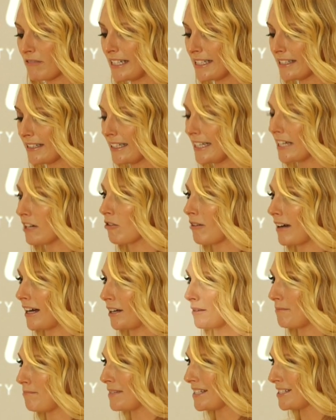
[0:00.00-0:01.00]
recently
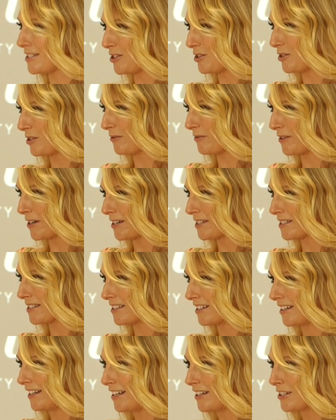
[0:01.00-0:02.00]
crowned Miss
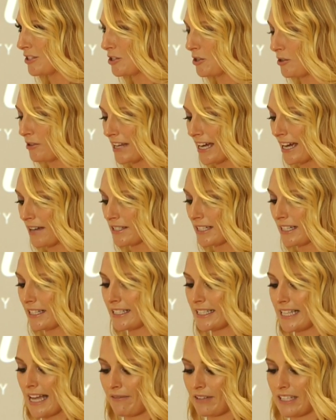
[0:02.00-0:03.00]
Universe two thousand
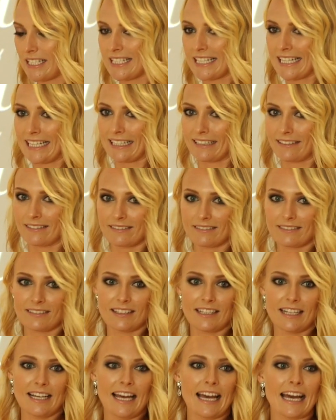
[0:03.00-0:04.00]
seventeen.
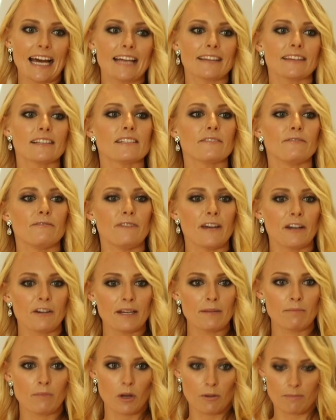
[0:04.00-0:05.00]
At this
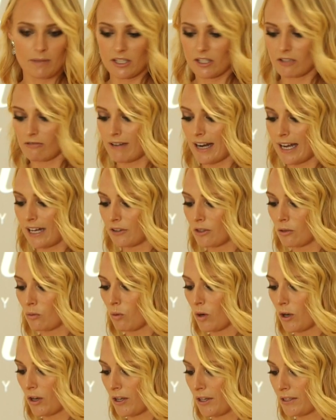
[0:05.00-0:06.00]
very moment around the
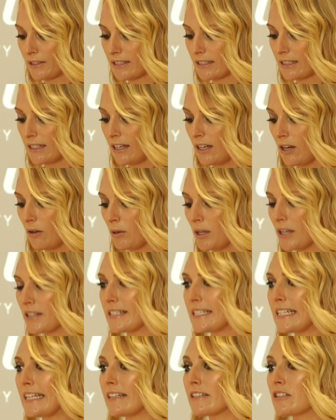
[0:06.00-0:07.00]
world, we are
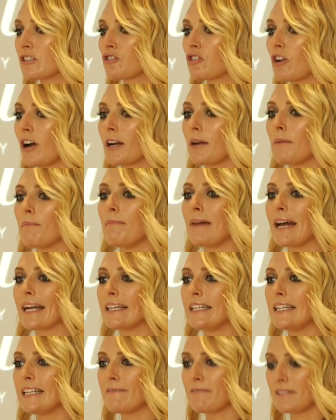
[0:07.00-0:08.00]
seeing strong,
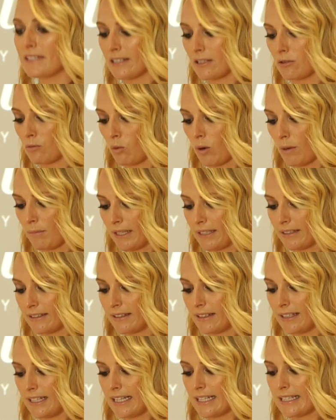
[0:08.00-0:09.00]
magnificent women
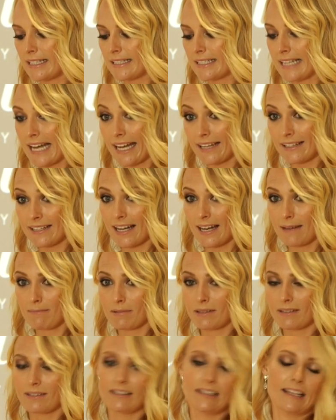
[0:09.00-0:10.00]
stand up
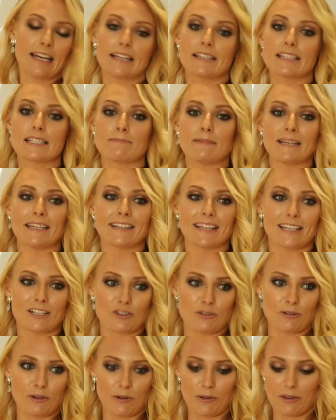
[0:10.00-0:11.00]
and speak their
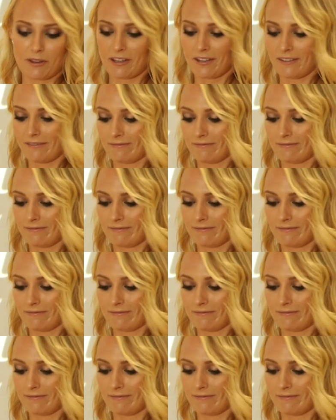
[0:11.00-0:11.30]
truth.